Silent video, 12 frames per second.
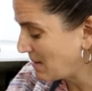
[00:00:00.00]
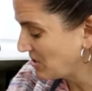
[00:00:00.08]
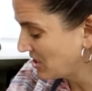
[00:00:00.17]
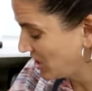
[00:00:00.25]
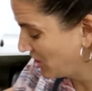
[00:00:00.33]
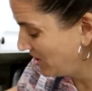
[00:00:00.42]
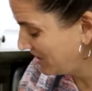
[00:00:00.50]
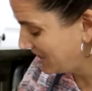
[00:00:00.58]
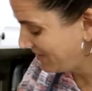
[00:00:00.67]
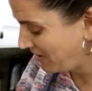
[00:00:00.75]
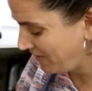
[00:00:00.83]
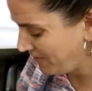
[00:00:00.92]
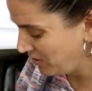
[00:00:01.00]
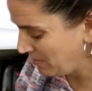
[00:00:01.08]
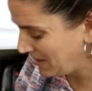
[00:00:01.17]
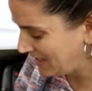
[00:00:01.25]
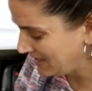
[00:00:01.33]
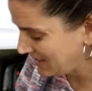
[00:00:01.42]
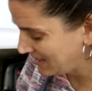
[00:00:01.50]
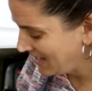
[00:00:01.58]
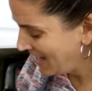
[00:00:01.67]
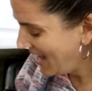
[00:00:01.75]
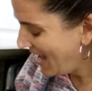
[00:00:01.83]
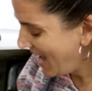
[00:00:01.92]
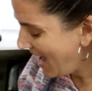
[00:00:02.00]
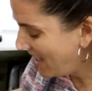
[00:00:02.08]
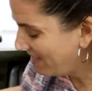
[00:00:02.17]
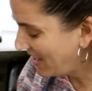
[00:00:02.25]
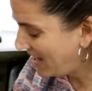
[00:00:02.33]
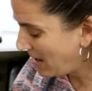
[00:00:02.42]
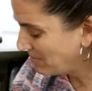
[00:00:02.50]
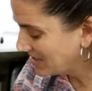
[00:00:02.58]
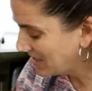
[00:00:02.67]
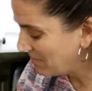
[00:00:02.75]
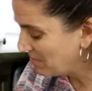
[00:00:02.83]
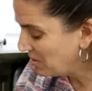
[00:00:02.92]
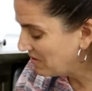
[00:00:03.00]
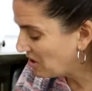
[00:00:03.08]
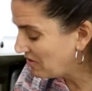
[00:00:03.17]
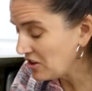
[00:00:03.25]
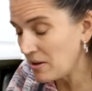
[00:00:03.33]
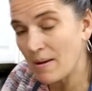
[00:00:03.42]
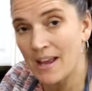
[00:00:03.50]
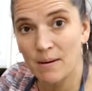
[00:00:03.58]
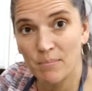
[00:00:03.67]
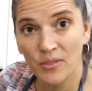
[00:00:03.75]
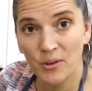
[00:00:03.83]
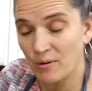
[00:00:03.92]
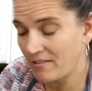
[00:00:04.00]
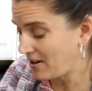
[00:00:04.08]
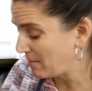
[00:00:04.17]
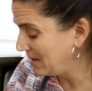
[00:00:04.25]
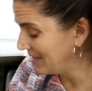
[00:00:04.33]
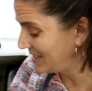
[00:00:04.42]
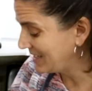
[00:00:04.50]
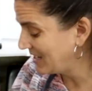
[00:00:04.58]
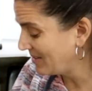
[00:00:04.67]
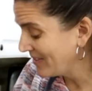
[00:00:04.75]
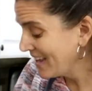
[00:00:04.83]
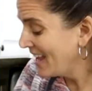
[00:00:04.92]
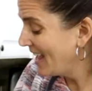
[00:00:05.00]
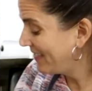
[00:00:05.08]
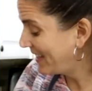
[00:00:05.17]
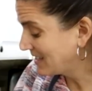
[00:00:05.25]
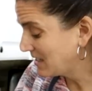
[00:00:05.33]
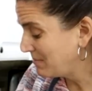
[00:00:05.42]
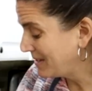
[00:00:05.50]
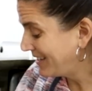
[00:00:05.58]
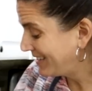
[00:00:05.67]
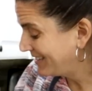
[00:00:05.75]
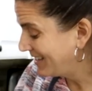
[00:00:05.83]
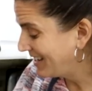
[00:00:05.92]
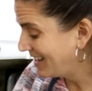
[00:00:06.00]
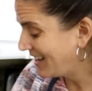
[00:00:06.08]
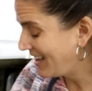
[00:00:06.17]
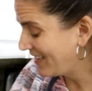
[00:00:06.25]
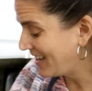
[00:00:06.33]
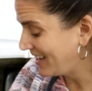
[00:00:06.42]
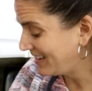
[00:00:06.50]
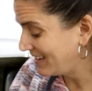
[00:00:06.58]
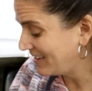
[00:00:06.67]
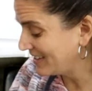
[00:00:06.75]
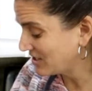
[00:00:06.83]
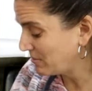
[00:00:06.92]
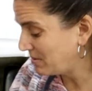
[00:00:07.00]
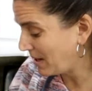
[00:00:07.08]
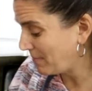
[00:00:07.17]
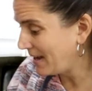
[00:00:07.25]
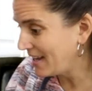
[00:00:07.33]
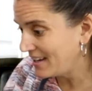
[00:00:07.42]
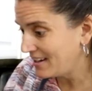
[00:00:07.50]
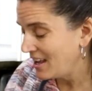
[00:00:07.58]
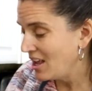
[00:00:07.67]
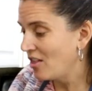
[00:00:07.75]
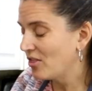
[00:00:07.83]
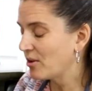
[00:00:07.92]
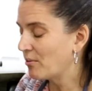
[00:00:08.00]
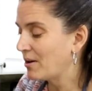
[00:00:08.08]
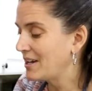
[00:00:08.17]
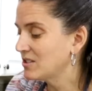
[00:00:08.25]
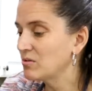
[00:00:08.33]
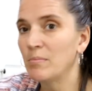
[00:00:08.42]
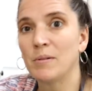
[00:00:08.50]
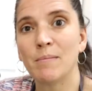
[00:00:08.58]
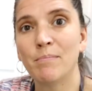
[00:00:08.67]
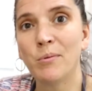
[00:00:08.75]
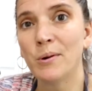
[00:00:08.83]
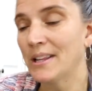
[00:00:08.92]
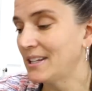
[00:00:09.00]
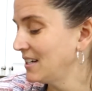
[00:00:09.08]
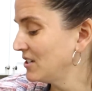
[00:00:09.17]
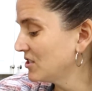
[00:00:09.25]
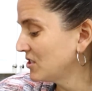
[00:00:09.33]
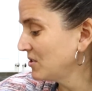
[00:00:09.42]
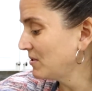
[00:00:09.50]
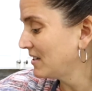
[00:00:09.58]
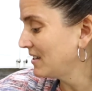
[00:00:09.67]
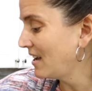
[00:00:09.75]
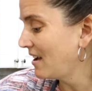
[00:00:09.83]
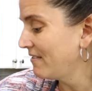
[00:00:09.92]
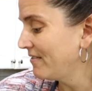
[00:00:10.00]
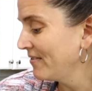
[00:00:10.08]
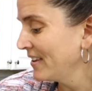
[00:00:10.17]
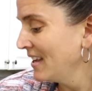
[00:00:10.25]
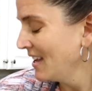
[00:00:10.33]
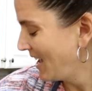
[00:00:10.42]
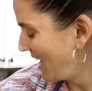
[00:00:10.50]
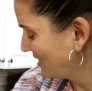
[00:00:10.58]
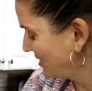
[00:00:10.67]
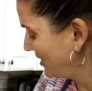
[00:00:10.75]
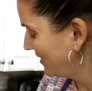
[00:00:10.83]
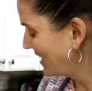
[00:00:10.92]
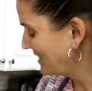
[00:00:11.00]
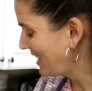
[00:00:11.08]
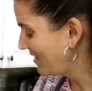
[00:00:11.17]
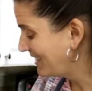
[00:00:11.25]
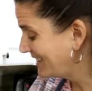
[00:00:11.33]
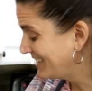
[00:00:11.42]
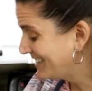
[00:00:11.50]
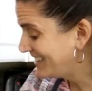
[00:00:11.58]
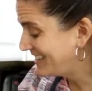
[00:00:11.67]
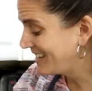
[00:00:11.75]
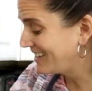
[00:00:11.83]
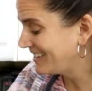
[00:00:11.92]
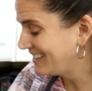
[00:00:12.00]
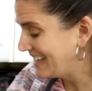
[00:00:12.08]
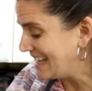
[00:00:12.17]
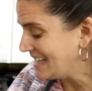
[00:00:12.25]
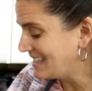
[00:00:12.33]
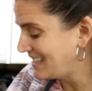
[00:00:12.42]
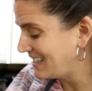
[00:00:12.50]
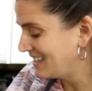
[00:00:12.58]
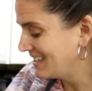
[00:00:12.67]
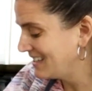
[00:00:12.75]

I'm just gonna cook this for a few minutes, and then I'm just gonna move it over in the pan and put the refried beans in here. That's gonna be it. And then this will be our pan. The rice will be boiling here soon enough. I'll turn that down, and this is dinner. Easy.